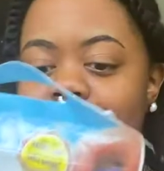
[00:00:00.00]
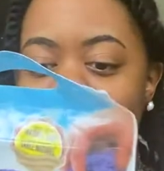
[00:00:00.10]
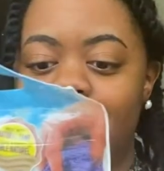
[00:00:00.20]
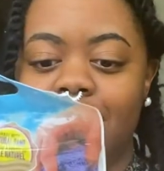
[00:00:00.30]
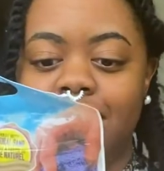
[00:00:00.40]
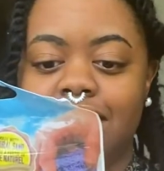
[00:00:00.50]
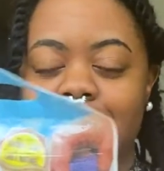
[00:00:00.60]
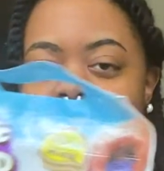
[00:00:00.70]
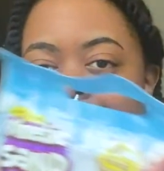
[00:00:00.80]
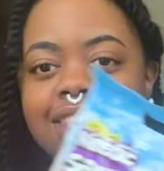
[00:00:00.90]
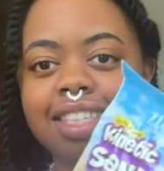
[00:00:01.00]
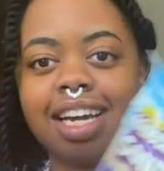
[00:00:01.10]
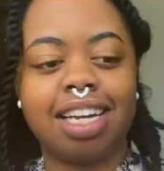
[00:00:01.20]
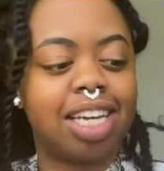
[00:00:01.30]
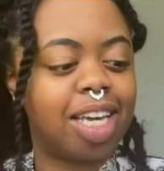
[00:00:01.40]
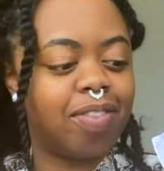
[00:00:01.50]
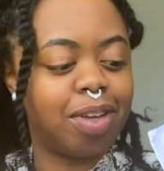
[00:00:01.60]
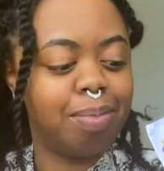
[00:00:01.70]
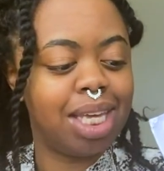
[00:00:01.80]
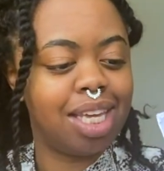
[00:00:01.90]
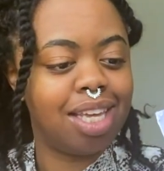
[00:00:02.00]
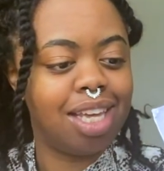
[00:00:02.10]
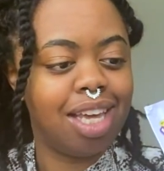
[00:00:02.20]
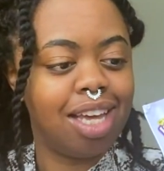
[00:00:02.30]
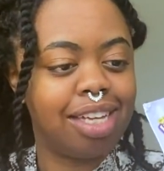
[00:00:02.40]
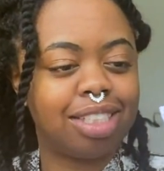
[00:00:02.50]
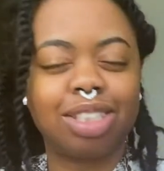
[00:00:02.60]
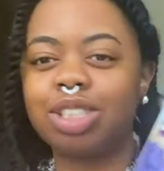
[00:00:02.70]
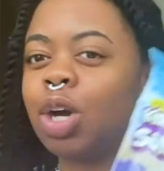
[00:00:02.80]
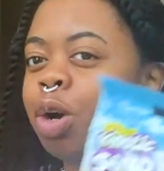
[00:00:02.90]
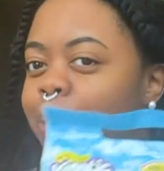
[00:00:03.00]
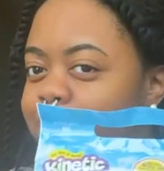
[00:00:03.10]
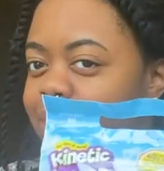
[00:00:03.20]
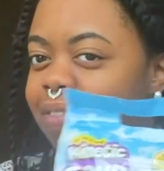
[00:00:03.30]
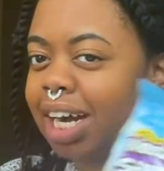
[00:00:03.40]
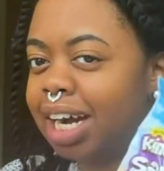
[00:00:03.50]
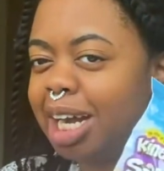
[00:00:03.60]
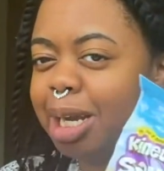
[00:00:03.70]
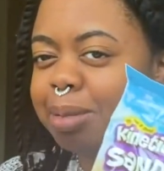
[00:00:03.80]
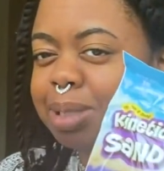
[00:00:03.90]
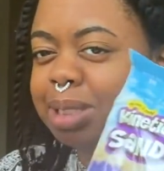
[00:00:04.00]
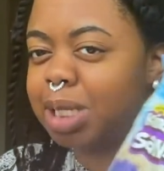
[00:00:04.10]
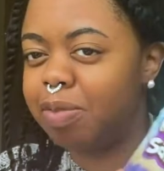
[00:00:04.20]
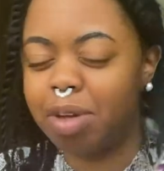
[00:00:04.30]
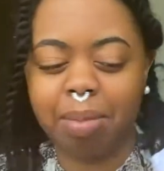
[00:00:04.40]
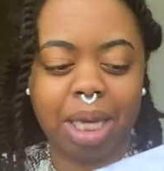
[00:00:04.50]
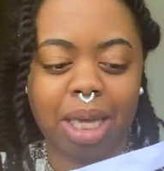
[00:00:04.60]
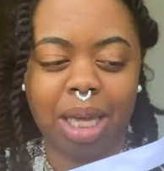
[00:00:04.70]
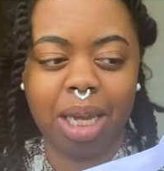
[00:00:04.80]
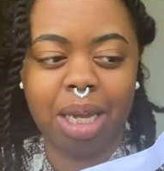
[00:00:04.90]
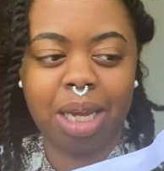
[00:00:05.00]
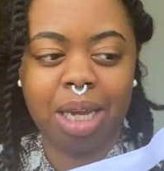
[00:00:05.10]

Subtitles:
and I figured like this is kind of giving me sculptor vibes, it's giving me